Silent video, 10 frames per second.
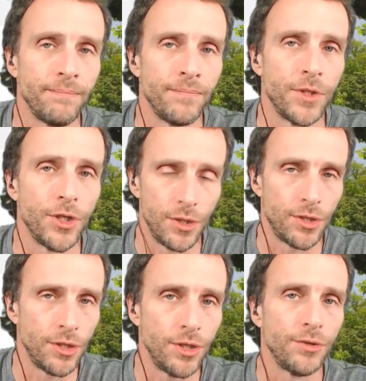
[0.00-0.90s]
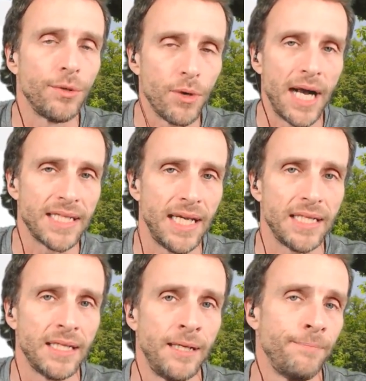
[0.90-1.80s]
to do the
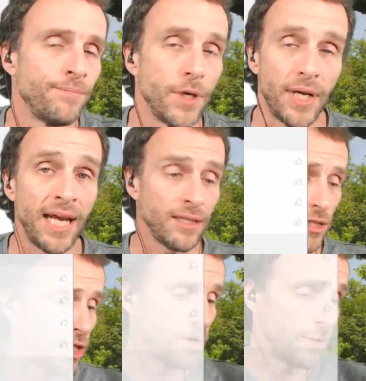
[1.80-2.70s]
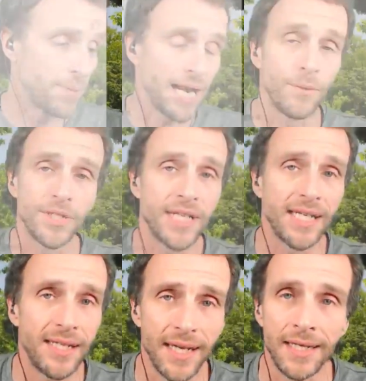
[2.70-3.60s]
process. Okay? So, but I will say
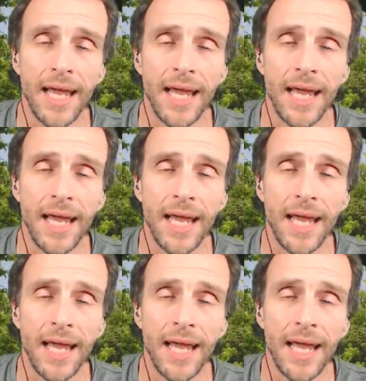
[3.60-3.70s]
at the end,